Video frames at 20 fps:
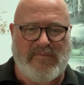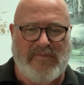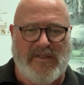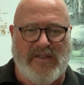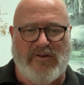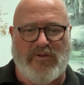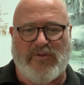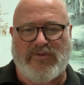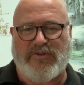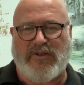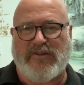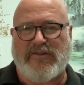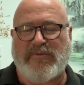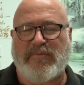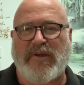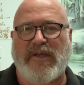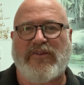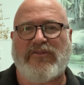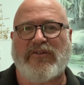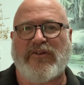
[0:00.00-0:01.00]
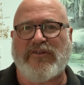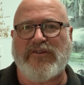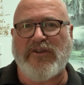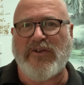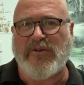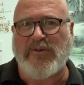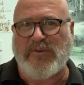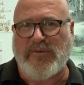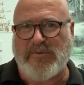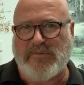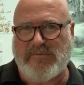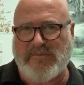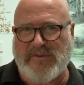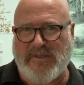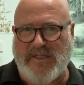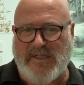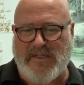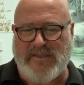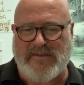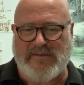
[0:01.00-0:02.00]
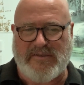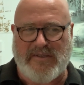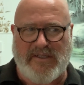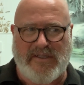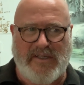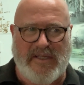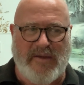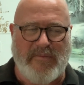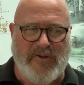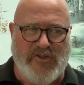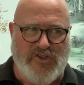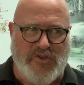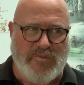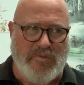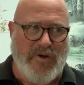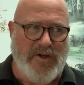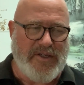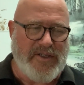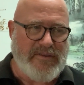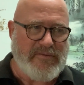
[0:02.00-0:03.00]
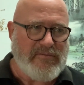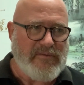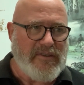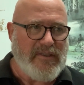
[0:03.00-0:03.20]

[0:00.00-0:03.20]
it also depends on you and how much you want it,